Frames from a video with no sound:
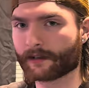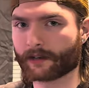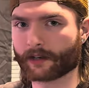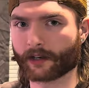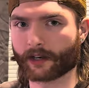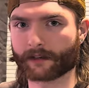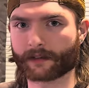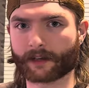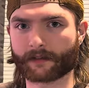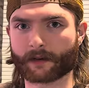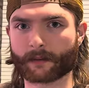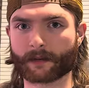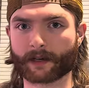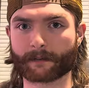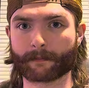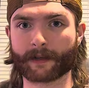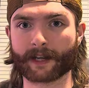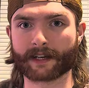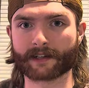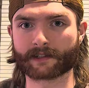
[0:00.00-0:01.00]
You don't have to have the
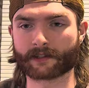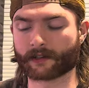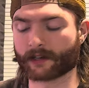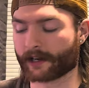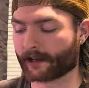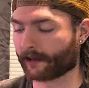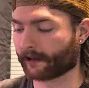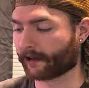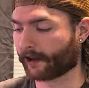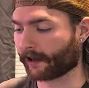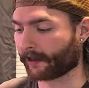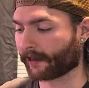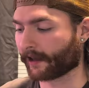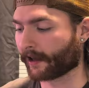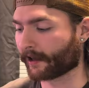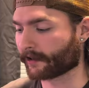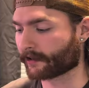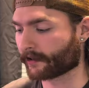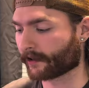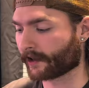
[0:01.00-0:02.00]
big base or anything like
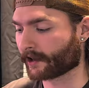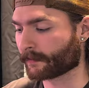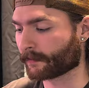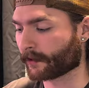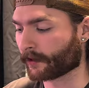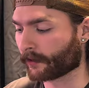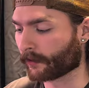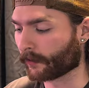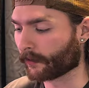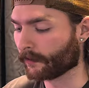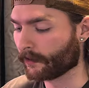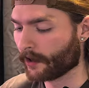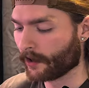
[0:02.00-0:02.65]
that, so that's pretty cool.